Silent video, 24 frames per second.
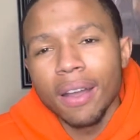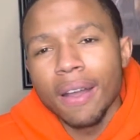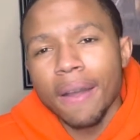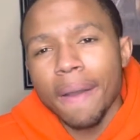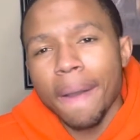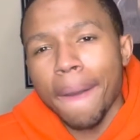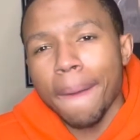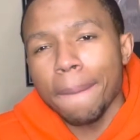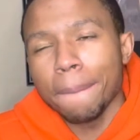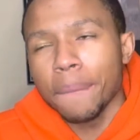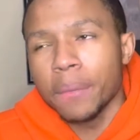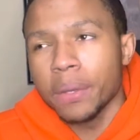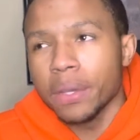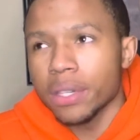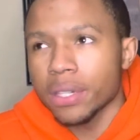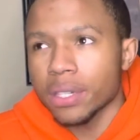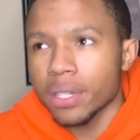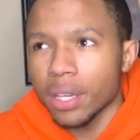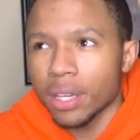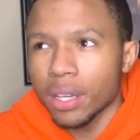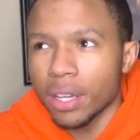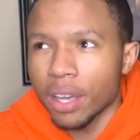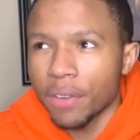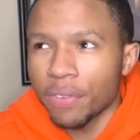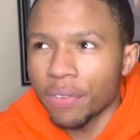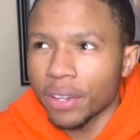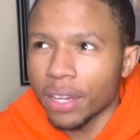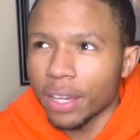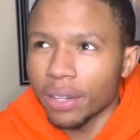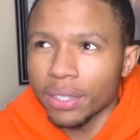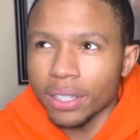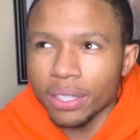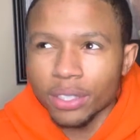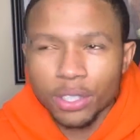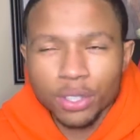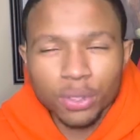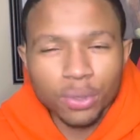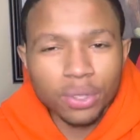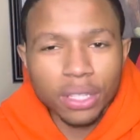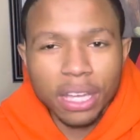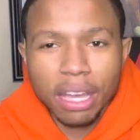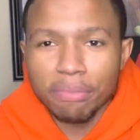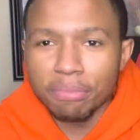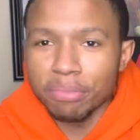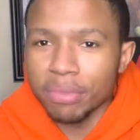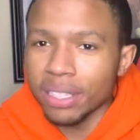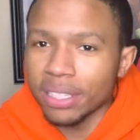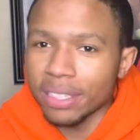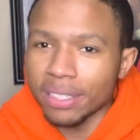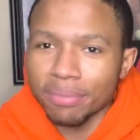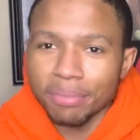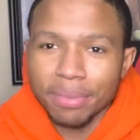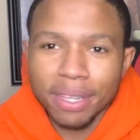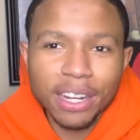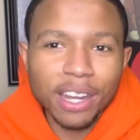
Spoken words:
I forgot what the shoes I missed, man.